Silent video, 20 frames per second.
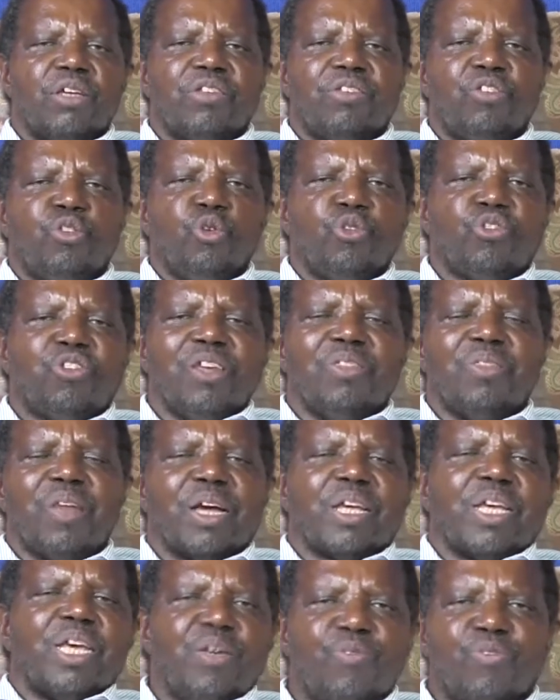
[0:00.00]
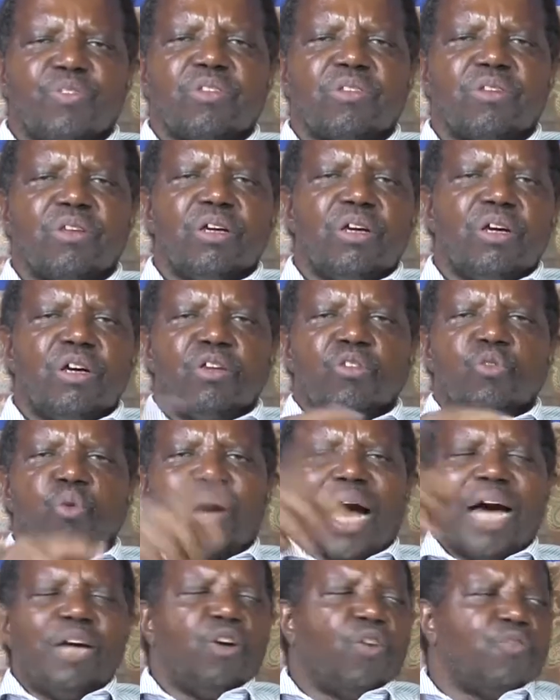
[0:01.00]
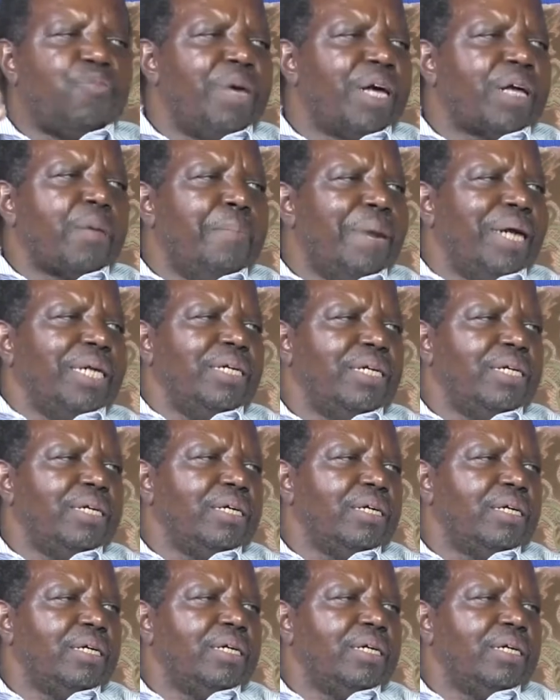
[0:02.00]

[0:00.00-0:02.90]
using the gift to kind of make money,